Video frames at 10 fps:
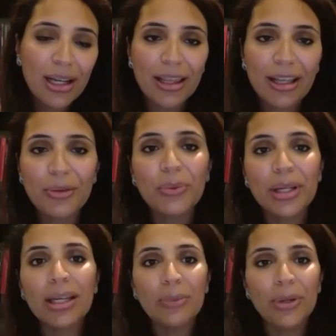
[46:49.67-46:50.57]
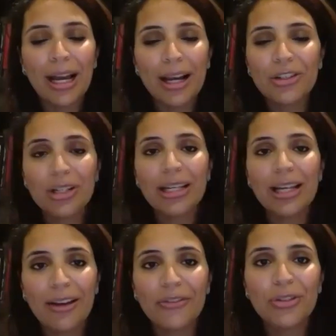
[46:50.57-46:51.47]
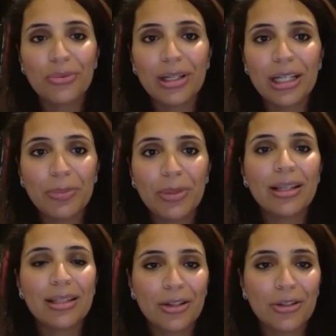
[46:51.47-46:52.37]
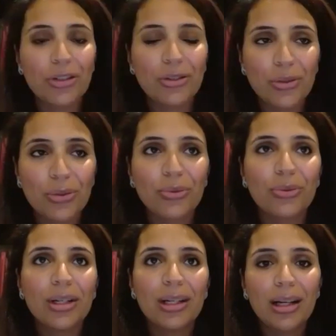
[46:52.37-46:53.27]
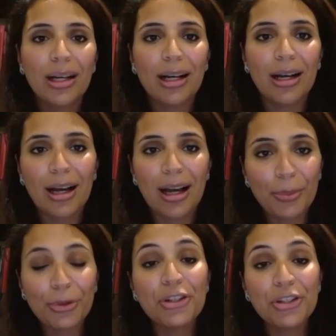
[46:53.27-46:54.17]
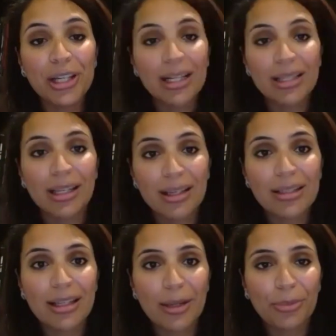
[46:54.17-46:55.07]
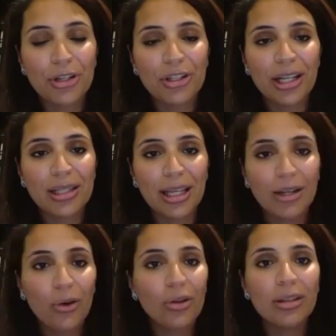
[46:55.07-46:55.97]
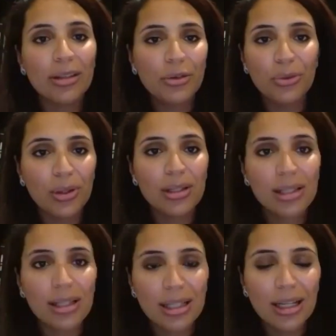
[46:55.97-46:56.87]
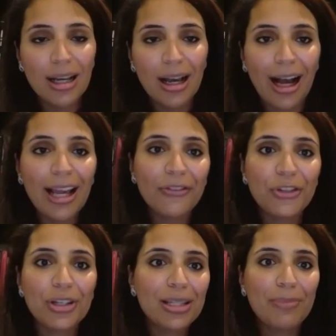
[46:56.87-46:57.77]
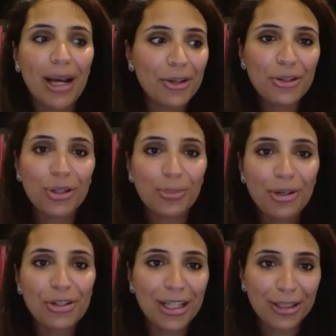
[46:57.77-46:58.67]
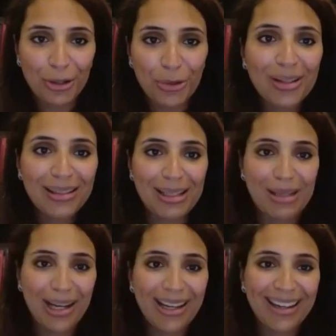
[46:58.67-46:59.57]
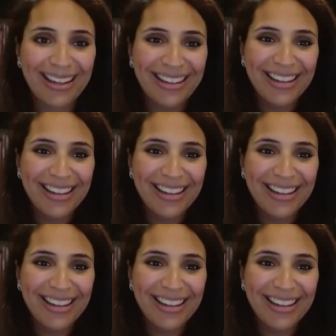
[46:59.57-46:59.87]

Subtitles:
then we actually have to really pay attention to appreciating it and appreciating all of the nuances. I have just managed to appreciate the nuances in Bahrain.